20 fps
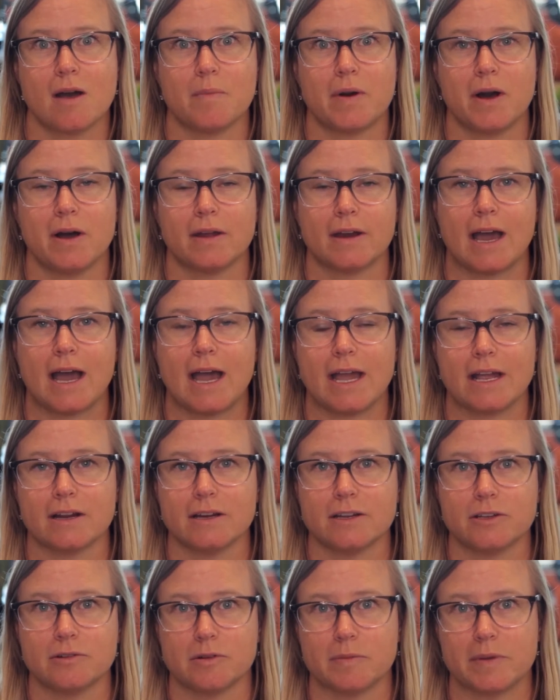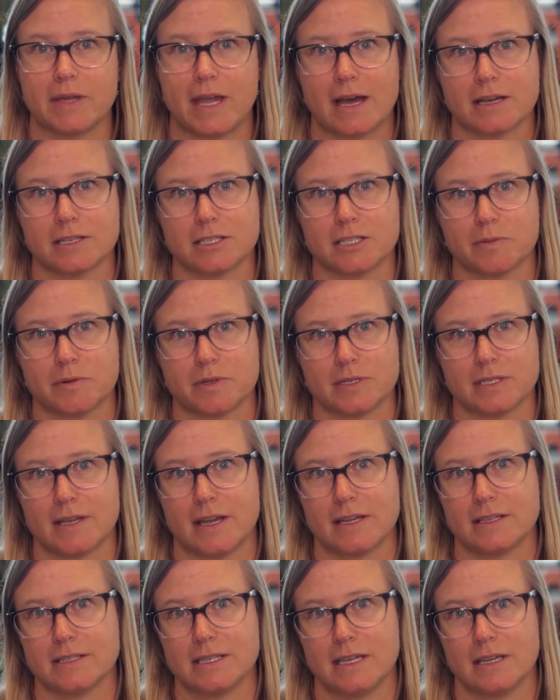Upon hire, you will be asked to
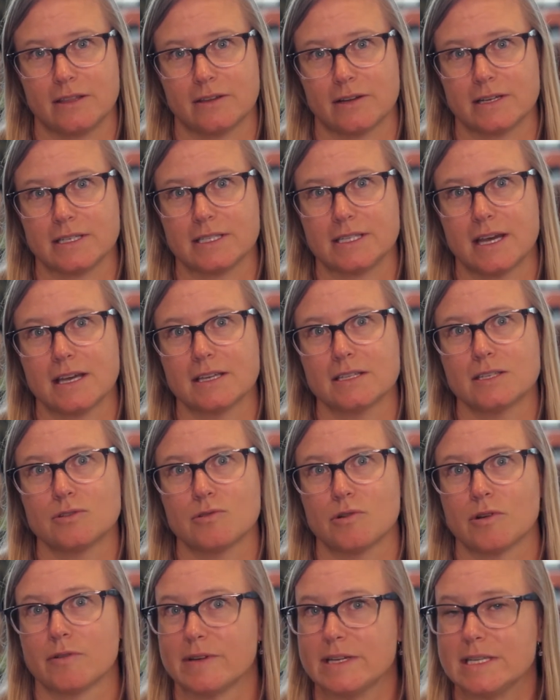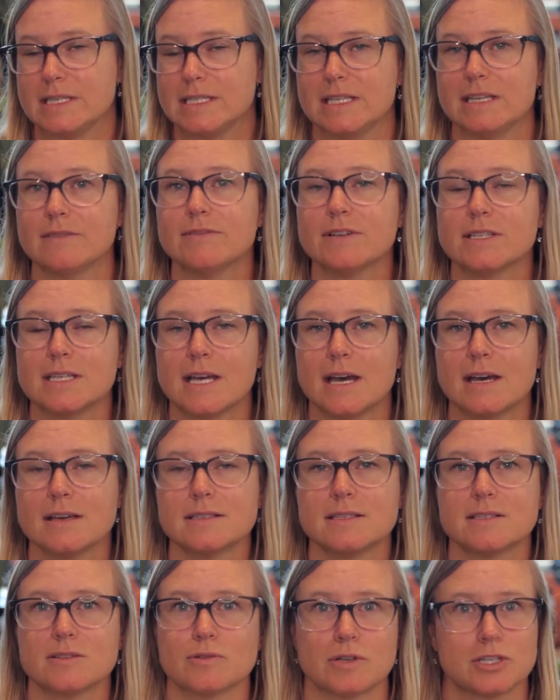present either a test or receive a
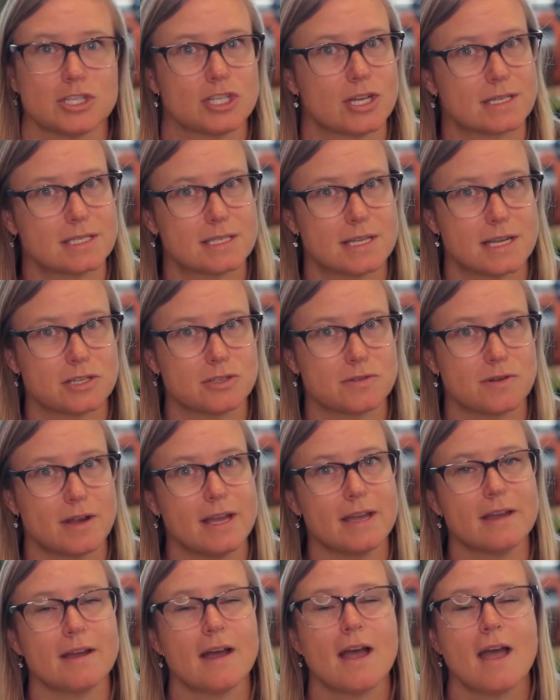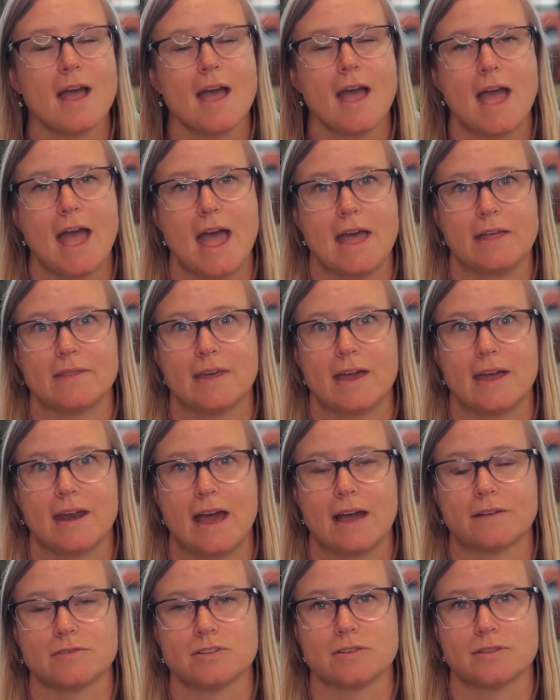test or chest x-ray. And then
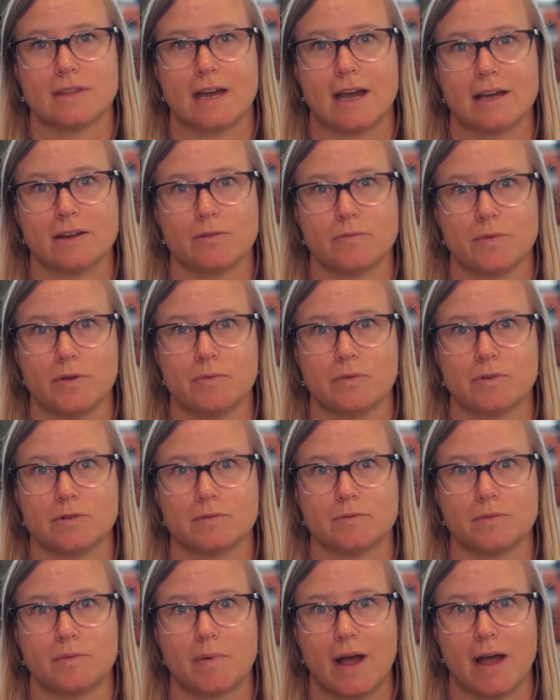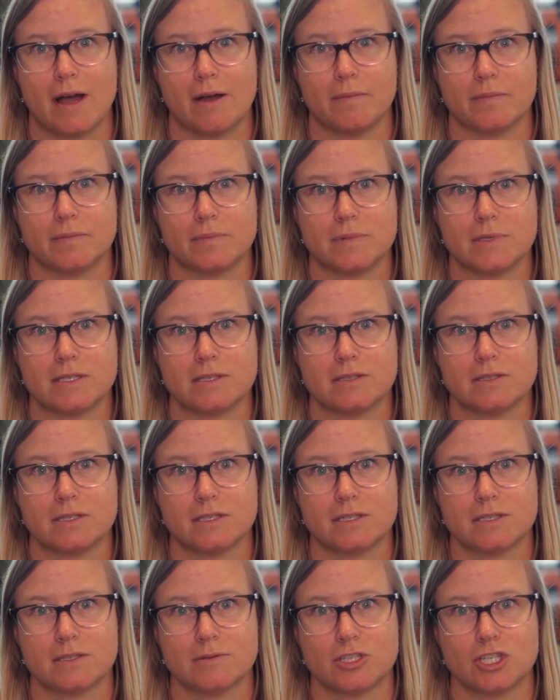after that, we will
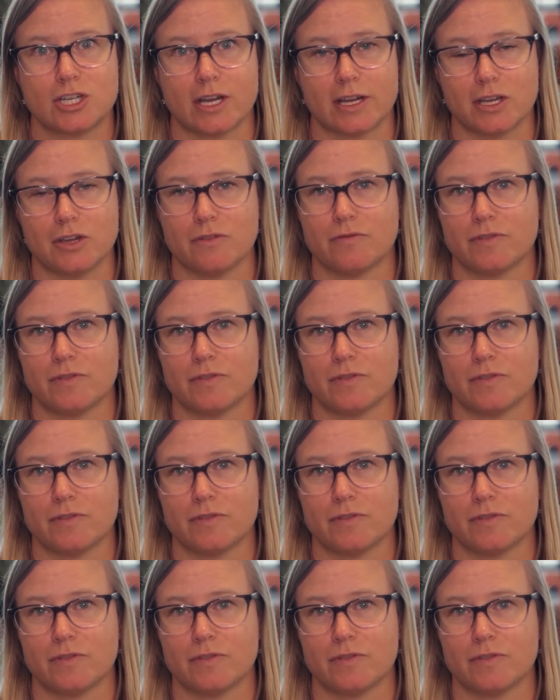check you